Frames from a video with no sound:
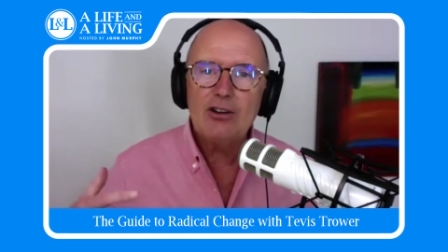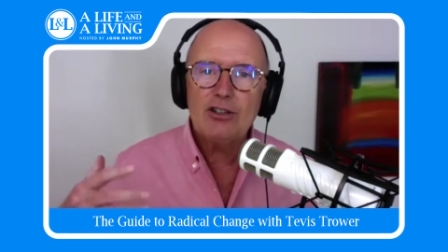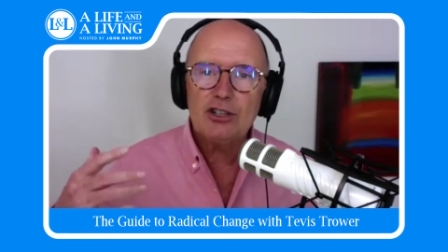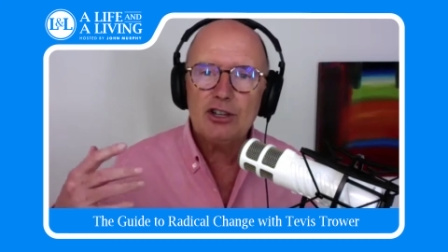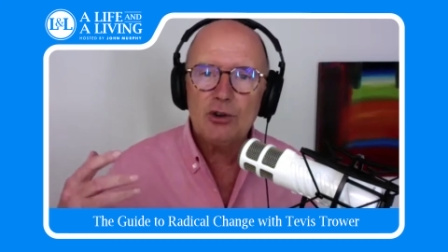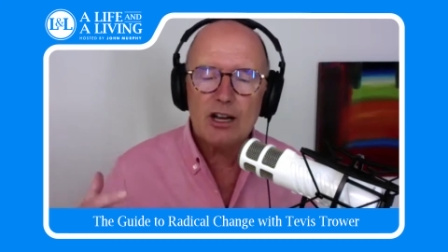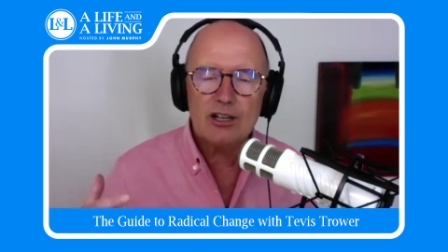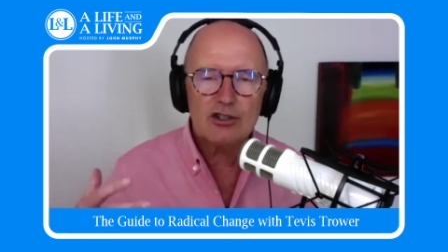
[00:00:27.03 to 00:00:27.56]
do
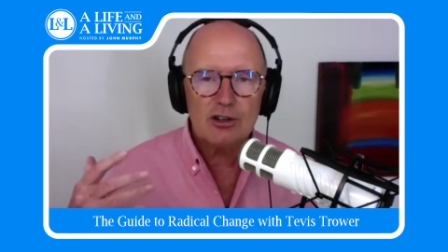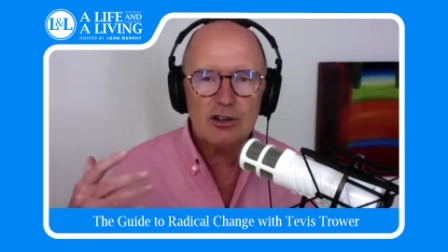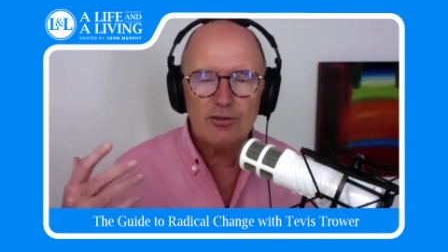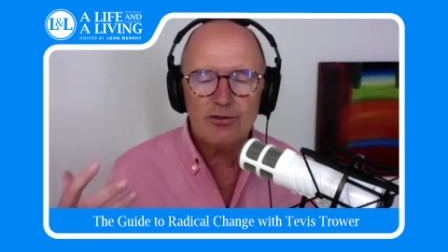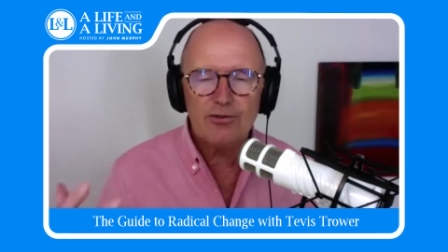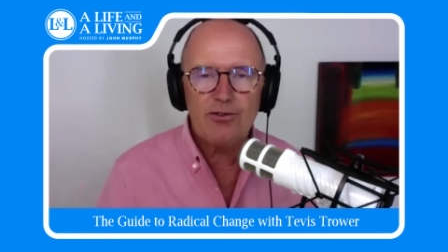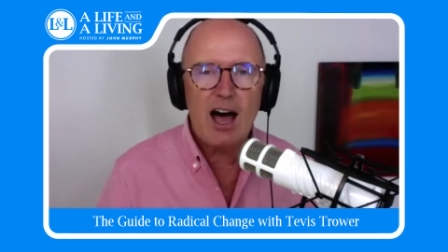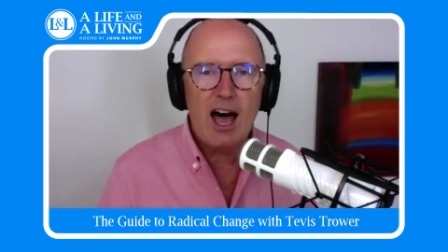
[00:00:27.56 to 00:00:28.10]
you actually
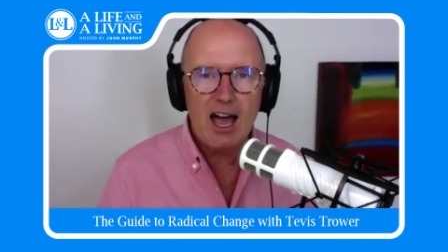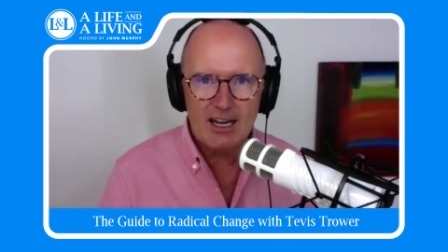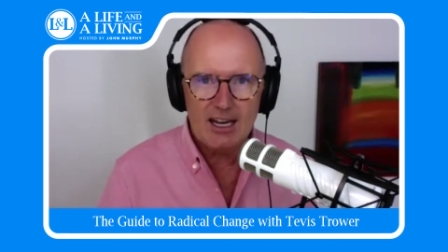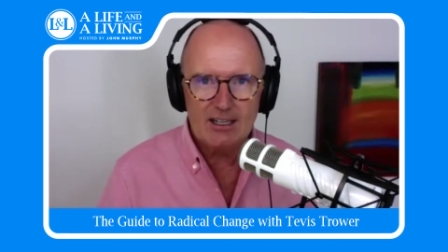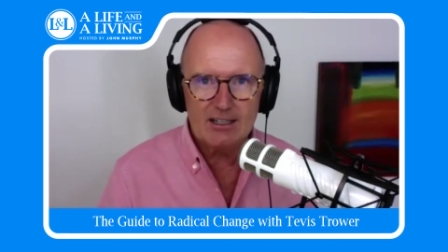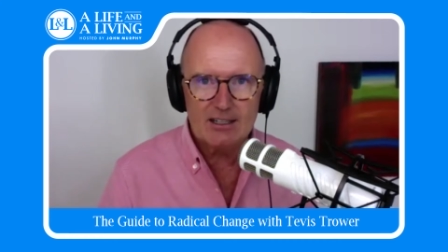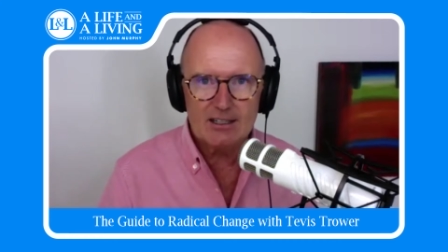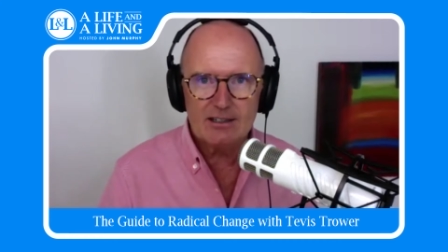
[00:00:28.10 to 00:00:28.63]

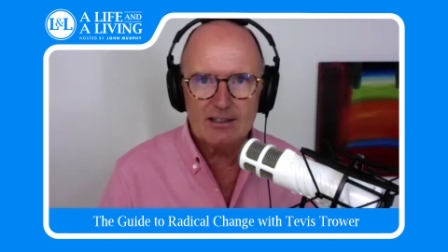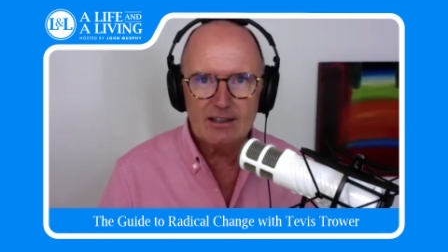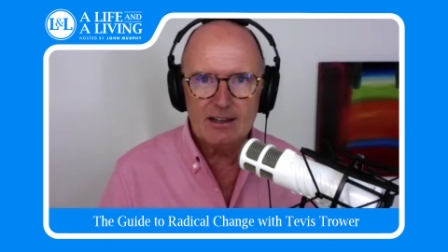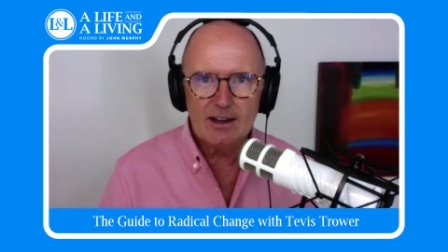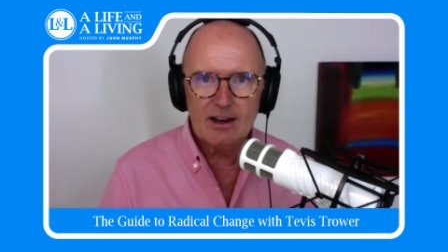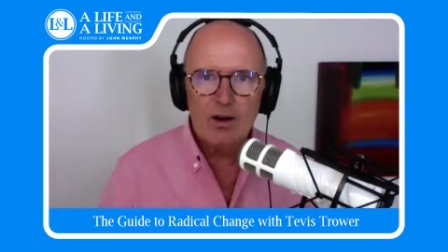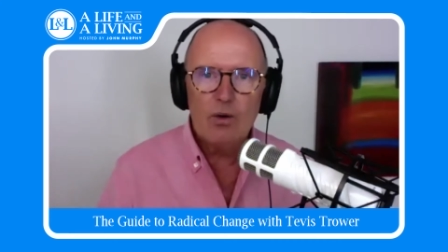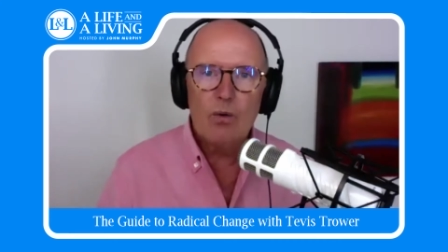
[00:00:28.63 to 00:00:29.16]
find
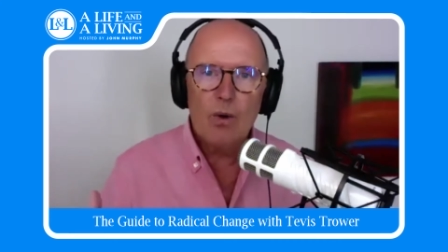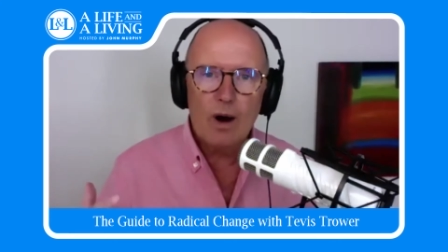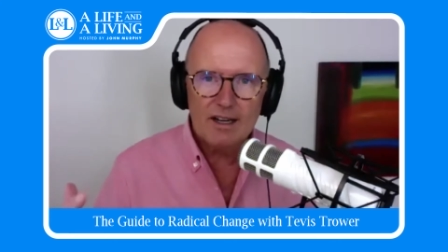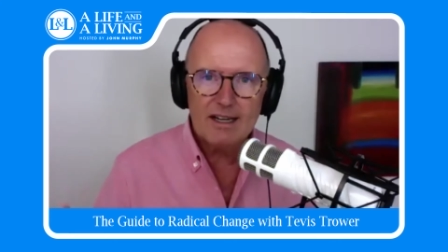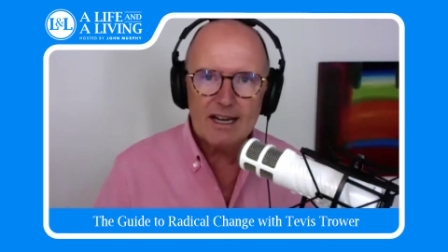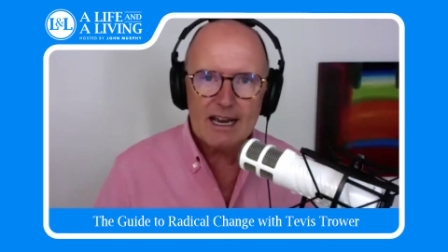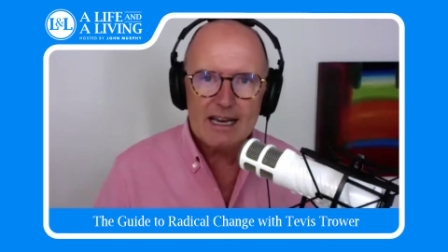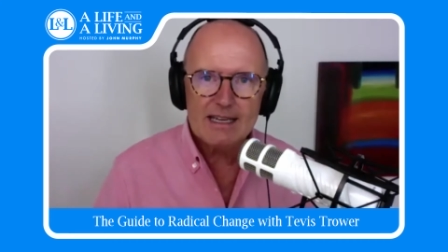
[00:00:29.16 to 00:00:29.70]
what
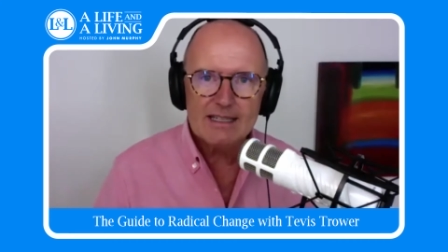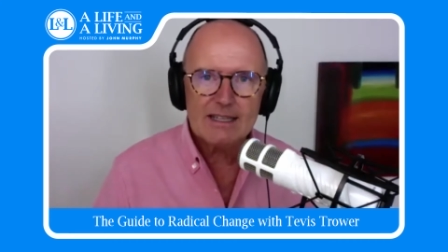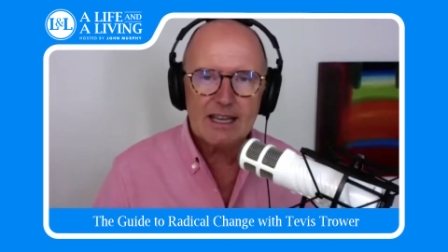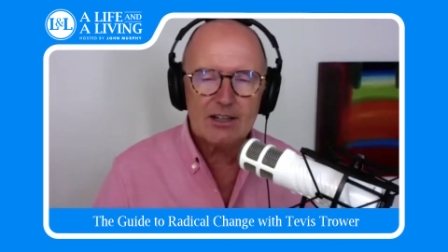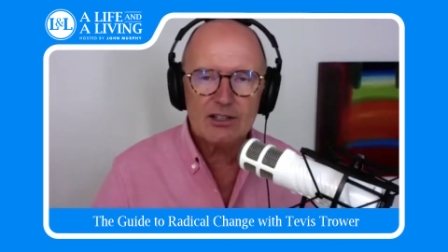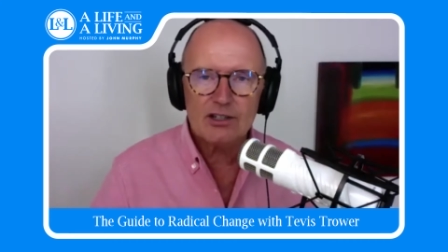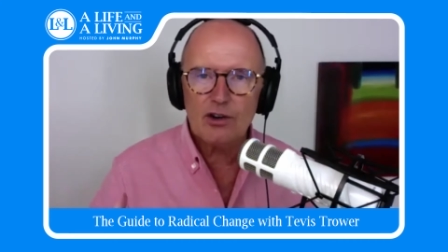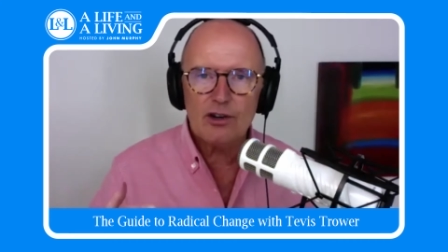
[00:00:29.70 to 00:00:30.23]
it is that
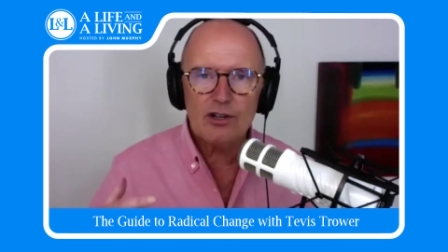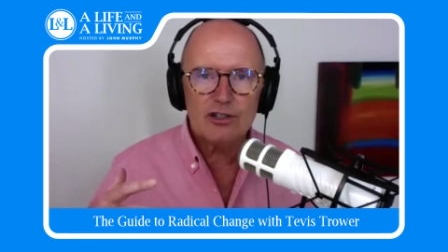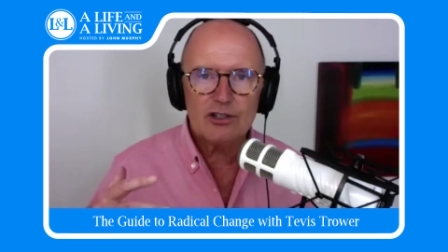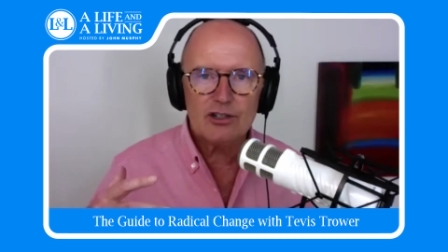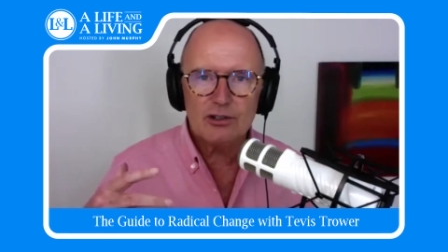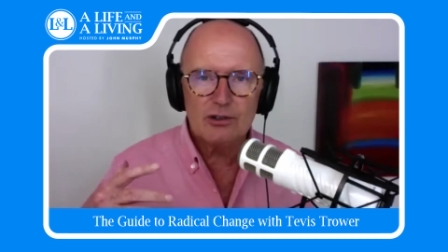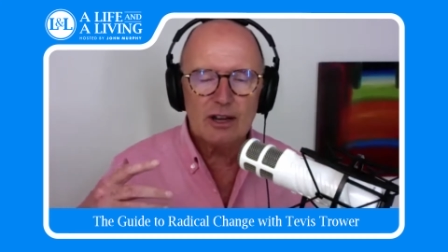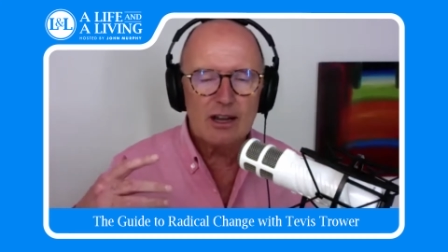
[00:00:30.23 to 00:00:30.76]
is going
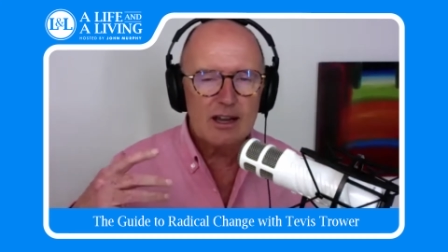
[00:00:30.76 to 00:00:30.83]
to,